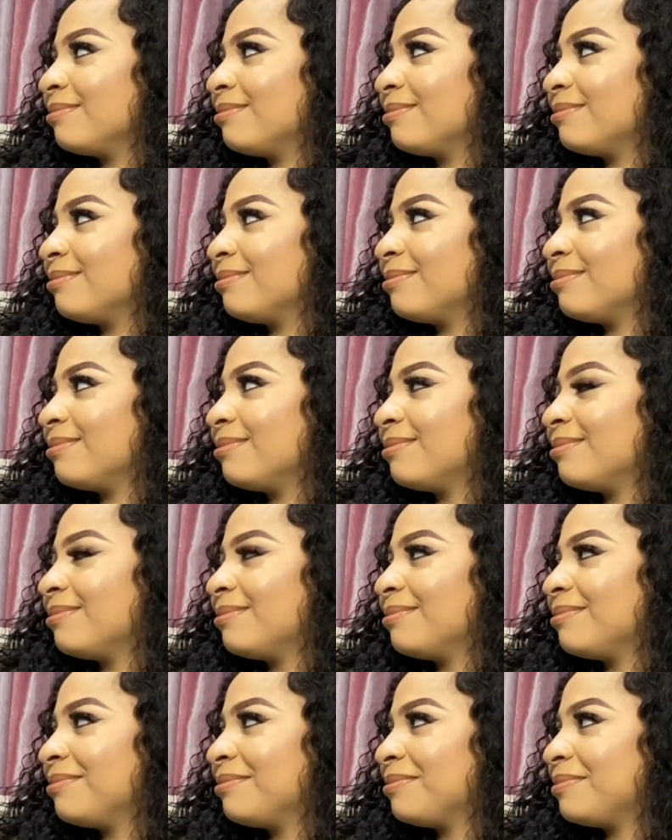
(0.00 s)

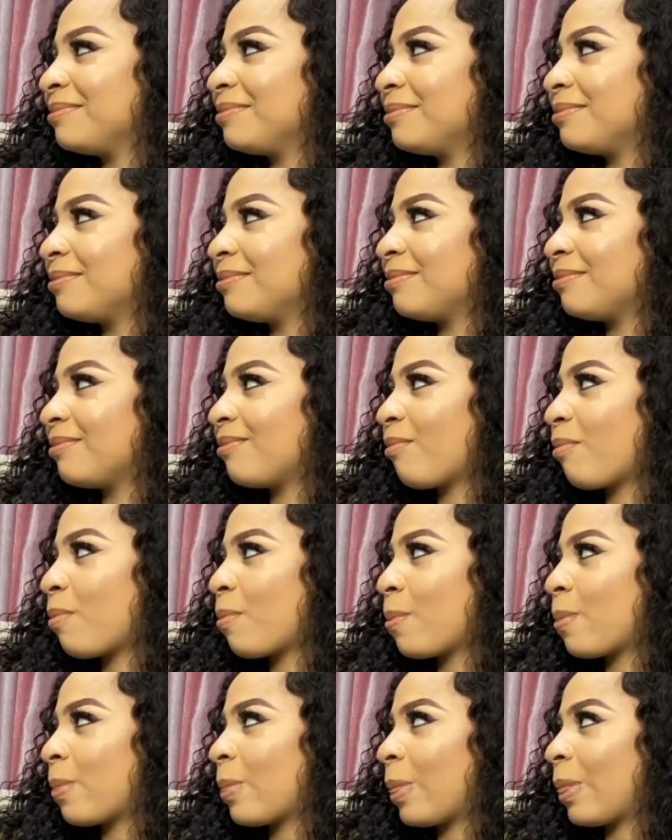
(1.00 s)

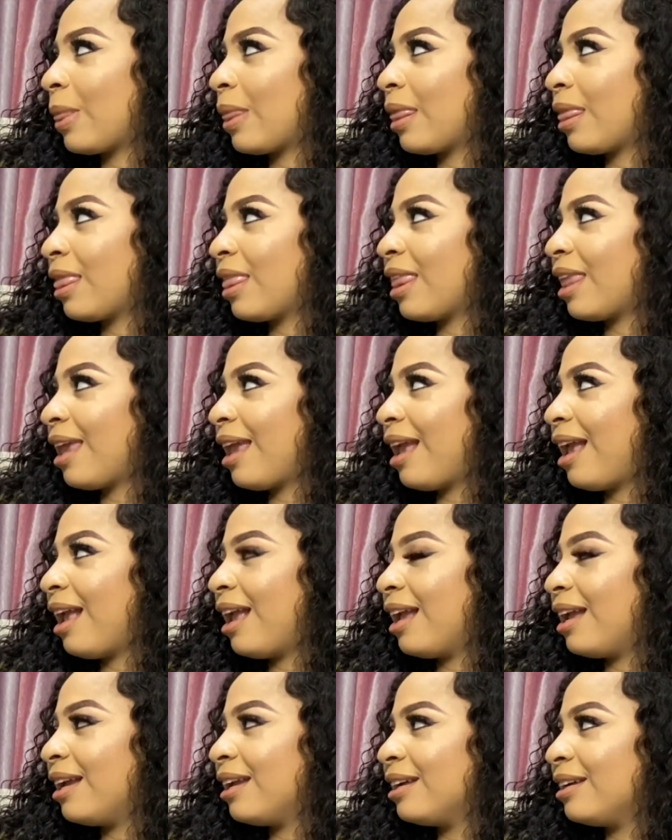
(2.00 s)

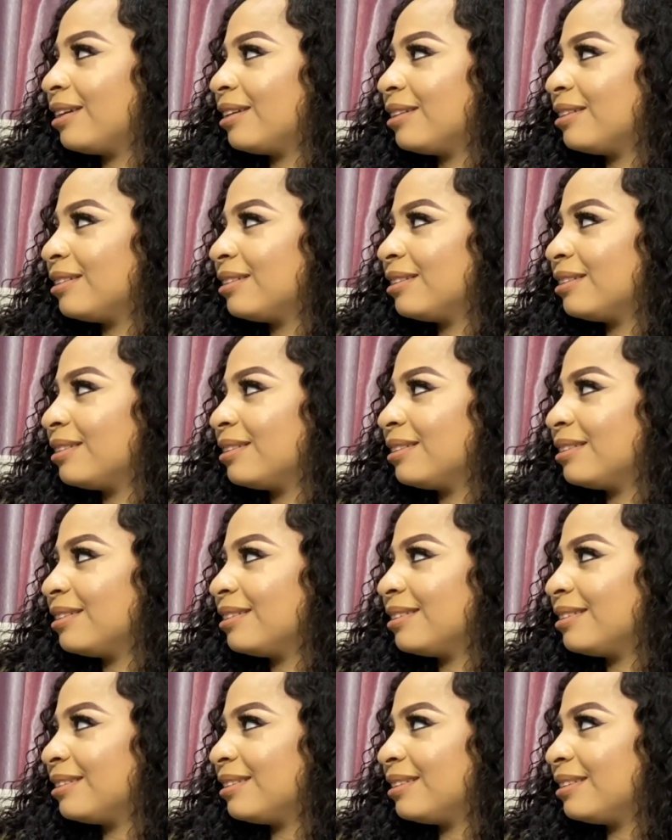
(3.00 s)

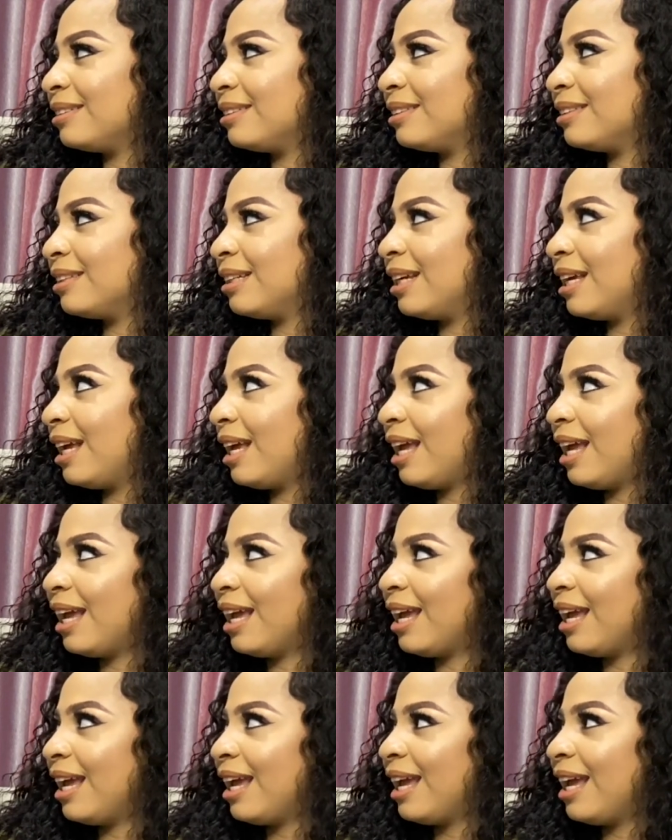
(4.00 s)

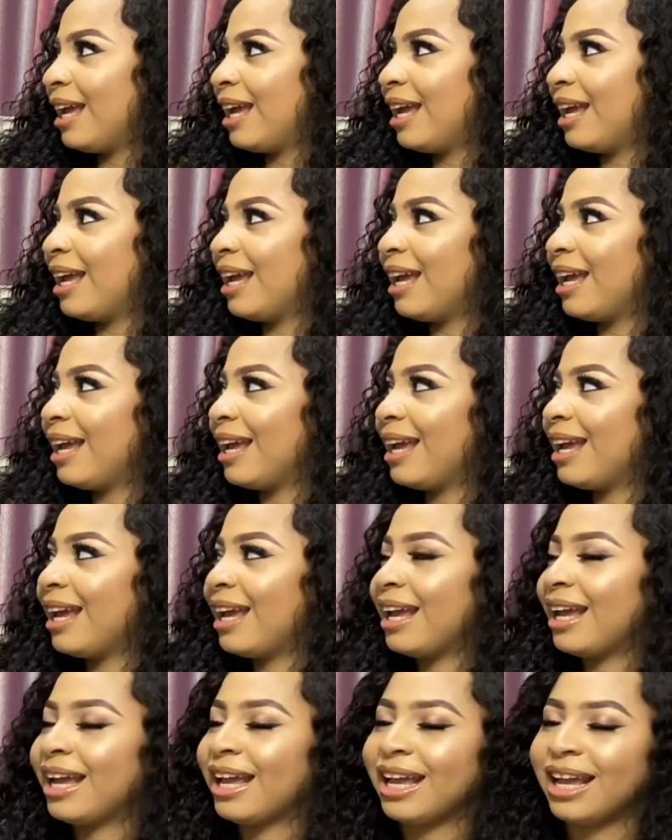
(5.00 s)

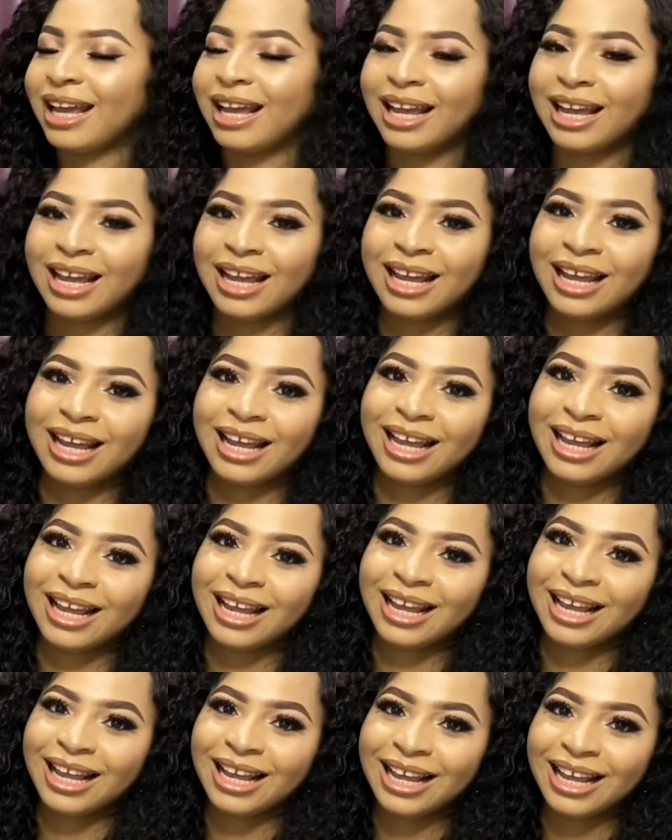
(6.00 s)

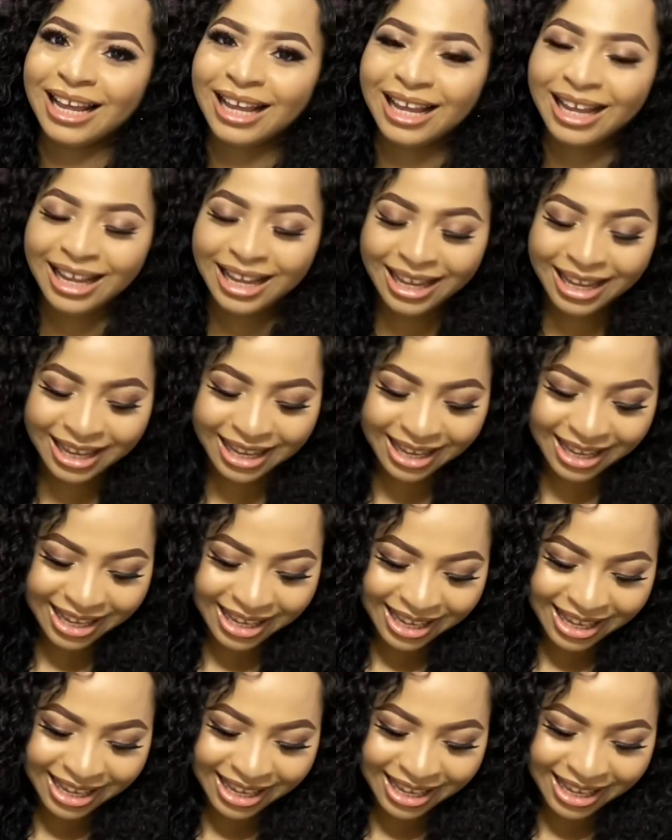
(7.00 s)
[no speech]